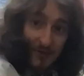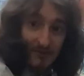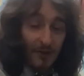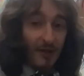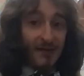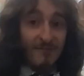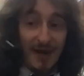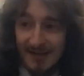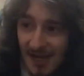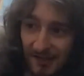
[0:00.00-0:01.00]
use the leg of
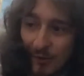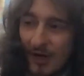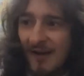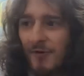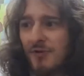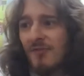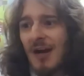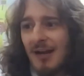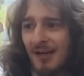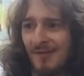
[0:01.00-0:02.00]
my desk, whatever you've
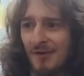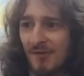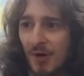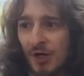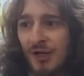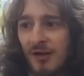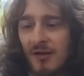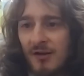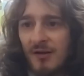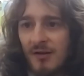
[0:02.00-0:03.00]
got. I could even use a mug.
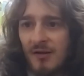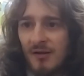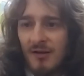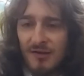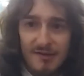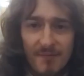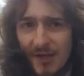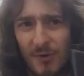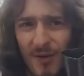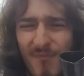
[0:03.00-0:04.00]

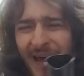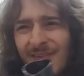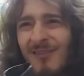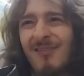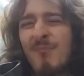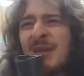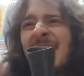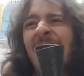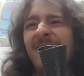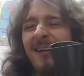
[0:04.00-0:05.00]
Something with a metal,
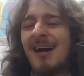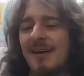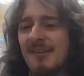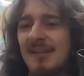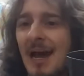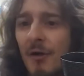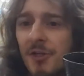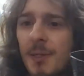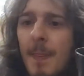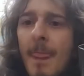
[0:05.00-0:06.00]
metallic kind of
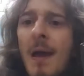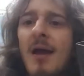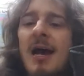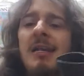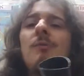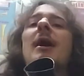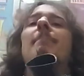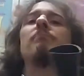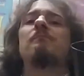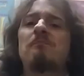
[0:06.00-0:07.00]
sound.
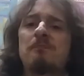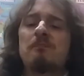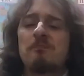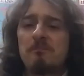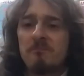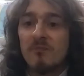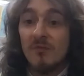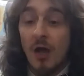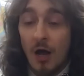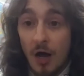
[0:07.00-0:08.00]
Anyway,
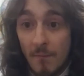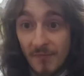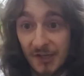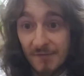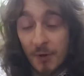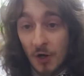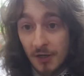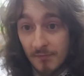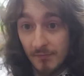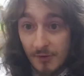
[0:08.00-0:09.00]
this
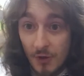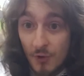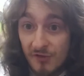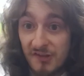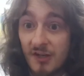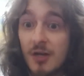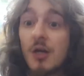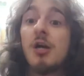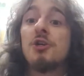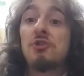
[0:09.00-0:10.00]
part goes,
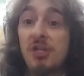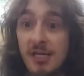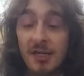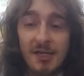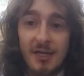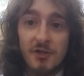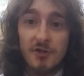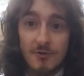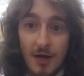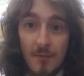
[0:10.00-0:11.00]
she
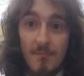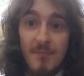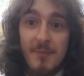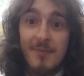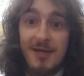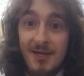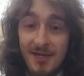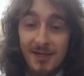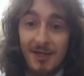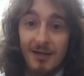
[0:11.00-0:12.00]
can drum,
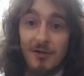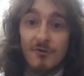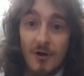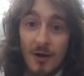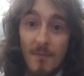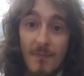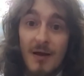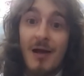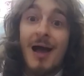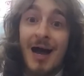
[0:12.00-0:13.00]
he can drum,
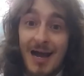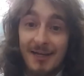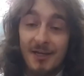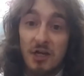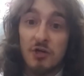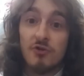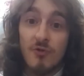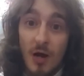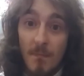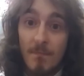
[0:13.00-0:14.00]
I can
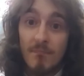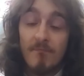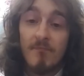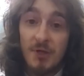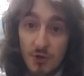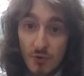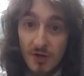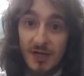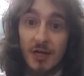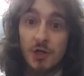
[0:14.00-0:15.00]
drum, you
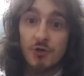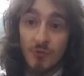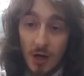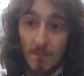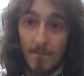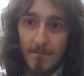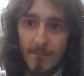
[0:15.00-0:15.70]
can drum.